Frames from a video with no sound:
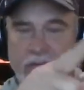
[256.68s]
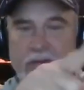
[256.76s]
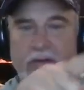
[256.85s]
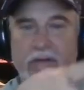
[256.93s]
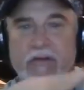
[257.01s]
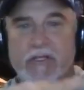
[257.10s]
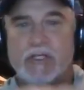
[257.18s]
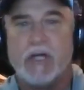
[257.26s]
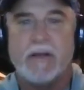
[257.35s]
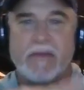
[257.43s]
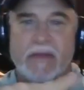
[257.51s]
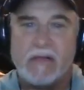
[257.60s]
the
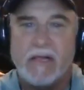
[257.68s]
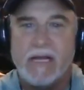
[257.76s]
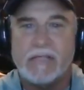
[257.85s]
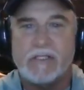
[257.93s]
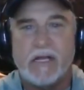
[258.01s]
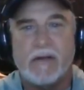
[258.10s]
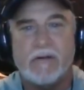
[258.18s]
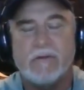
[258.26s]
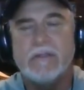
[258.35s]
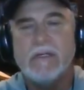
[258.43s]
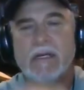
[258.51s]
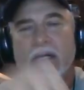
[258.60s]
Jonathan Kleck
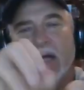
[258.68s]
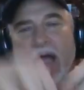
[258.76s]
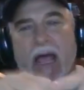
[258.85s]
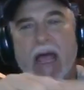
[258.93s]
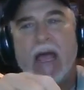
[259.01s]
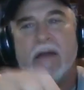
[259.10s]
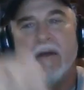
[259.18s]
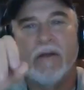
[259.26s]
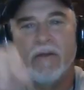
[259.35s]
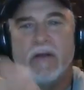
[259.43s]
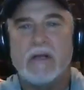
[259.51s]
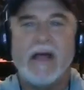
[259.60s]
channel. And
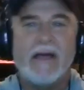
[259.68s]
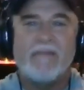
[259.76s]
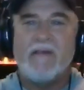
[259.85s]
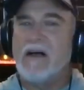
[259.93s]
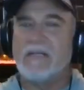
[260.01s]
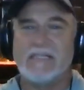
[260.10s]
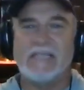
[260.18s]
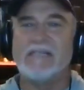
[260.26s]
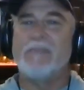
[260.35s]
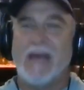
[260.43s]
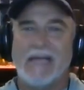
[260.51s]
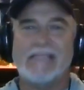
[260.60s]
the Kleck files
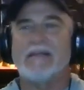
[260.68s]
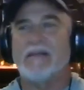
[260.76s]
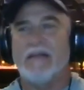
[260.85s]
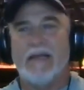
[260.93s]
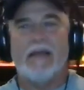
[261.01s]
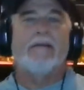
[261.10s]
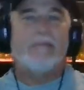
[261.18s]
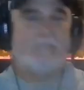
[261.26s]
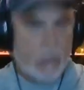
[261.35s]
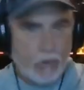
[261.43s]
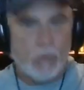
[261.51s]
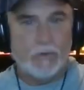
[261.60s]
is basically
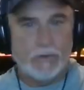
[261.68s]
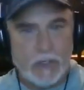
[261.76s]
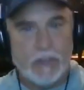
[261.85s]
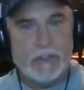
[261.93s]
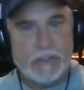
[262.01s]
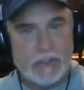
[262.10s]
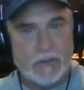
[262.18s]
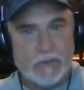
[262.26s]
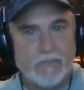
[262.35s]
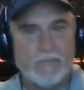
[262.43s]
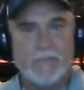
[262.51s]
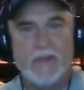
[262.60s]
the old
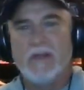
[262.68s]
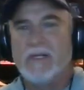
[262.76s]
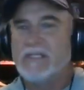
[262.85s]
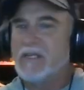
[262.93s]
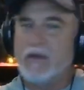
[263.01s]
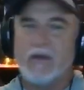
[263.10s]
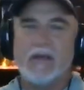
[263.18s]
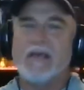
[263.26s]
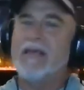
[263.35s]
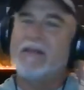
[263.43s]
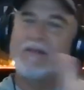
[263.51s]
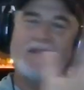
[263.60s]
YouTube. So you
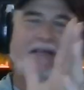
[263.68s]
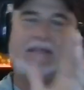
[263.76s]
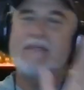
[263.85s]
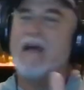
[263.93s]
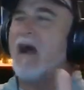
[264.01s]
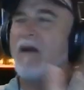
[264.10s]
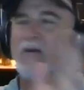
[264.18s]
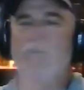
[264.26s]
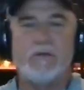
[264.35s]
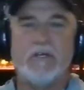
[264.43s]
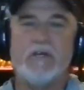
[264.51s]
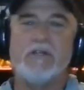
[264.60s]
can get the entire
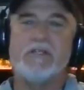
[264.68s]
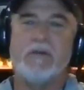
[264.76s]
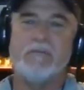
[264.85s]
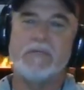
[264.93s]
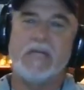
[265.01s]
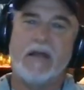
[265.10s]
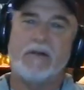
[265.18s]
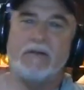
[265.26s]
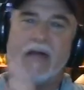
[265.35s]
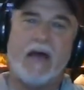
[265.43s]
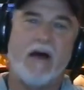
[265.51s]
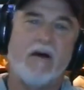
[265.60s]
old YouTube
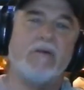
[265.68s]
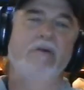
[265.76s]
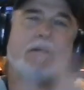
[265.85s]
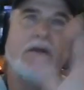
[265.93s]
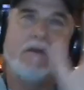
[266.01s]
channel now,